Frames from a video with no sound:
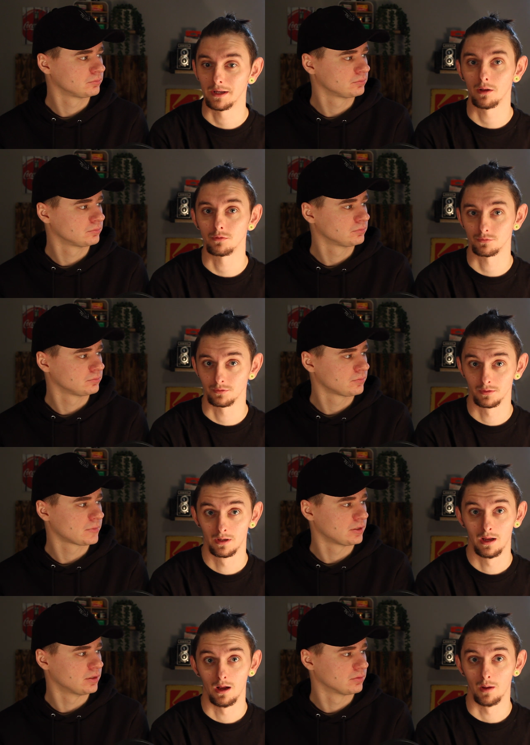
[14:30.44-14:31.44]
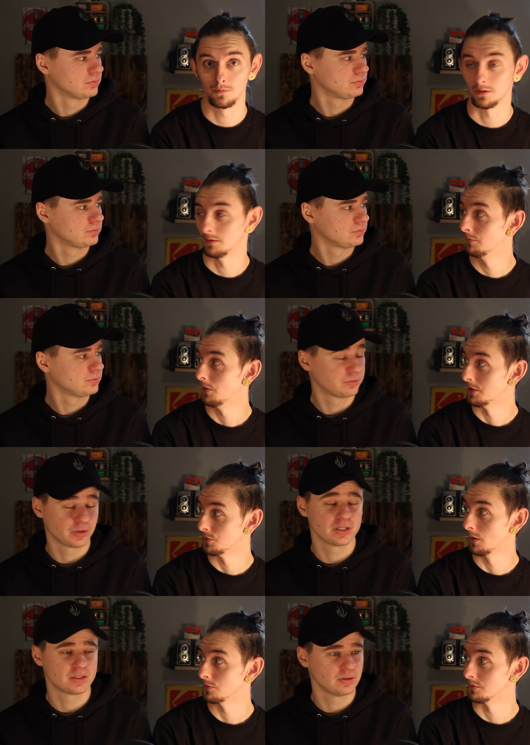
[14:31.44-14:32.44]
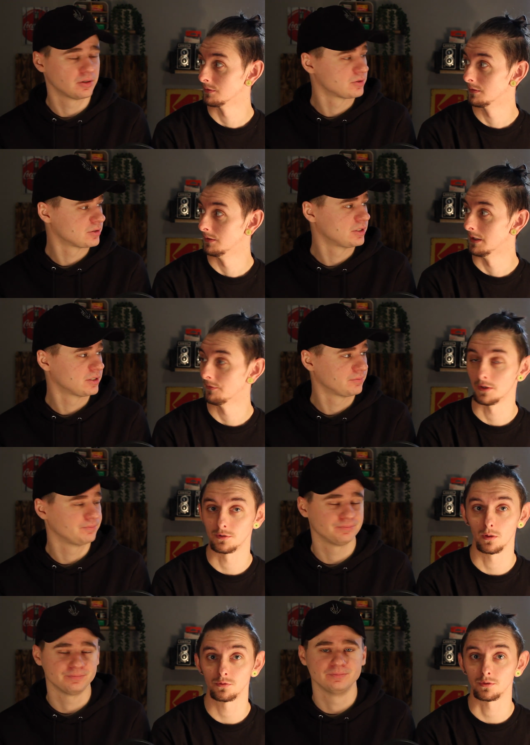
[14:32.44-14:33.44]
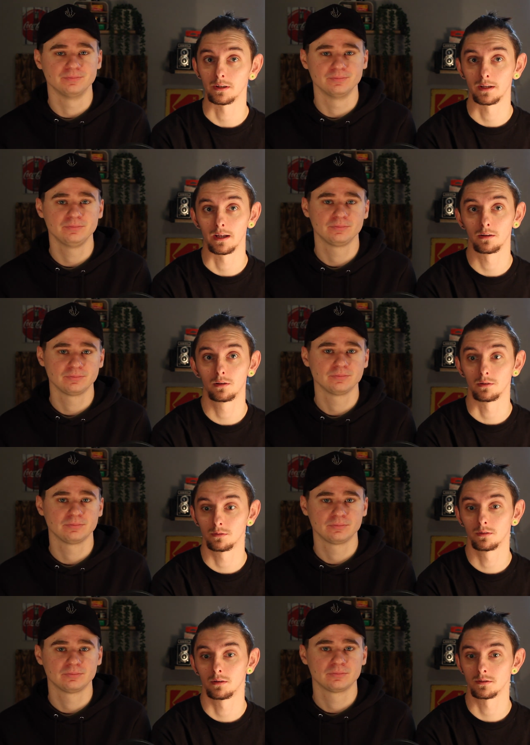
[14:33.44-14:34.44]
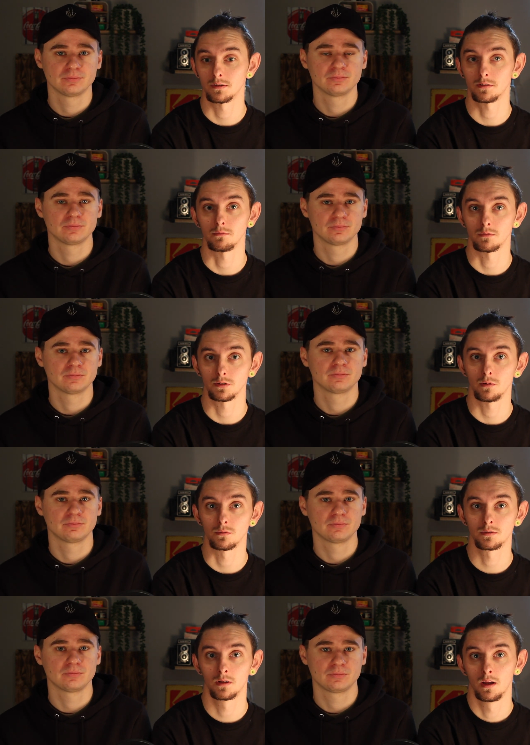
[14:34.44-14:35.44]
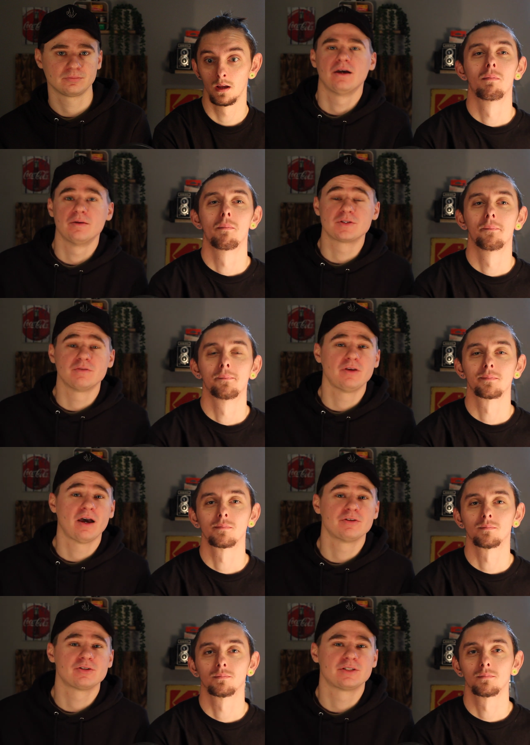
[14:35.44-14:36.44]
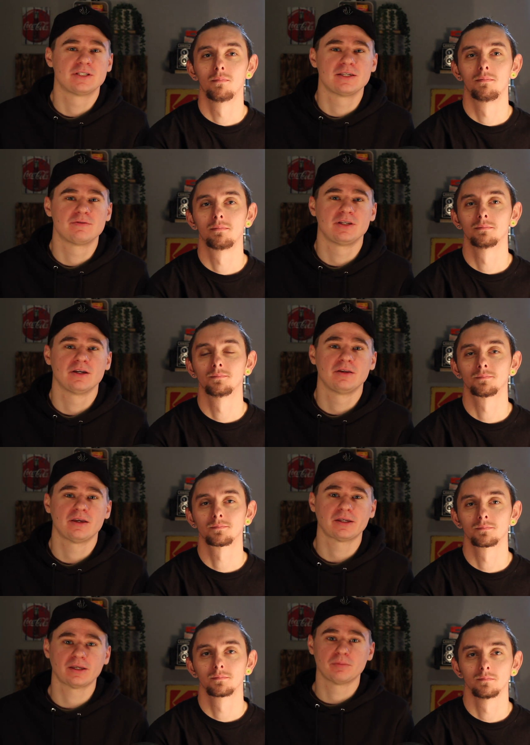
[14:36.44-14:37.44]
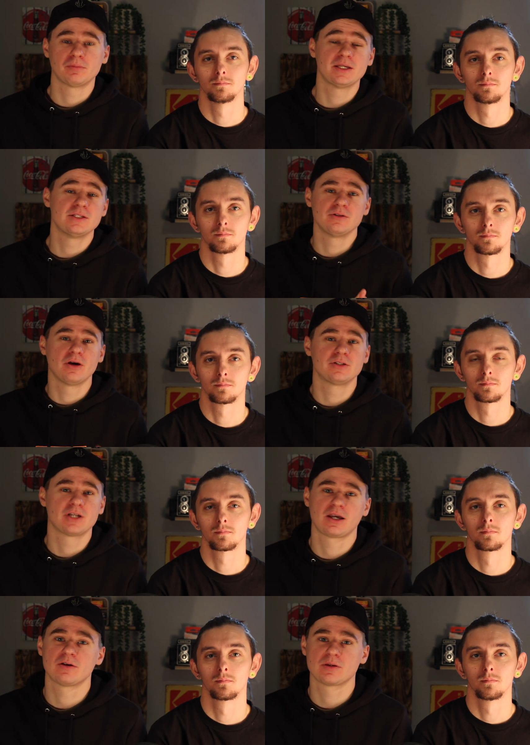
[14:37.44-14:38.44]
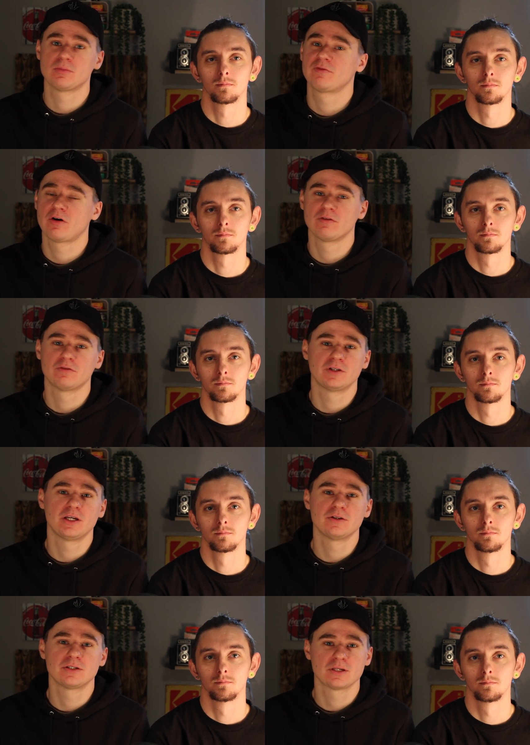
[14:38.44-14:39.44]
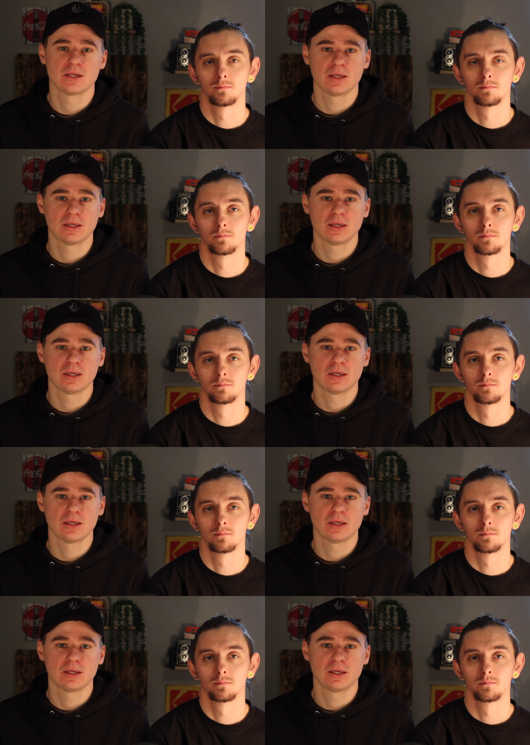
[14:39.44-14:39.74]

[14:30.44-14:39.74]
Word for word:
Speaker 1: 800, yeah. up to 3200, yeah, yeah. 3200, mm. and get
Speaker 2: good, consistent results. Um, so if you have enjoyed today's video, um, please do go and check out some of our other videos.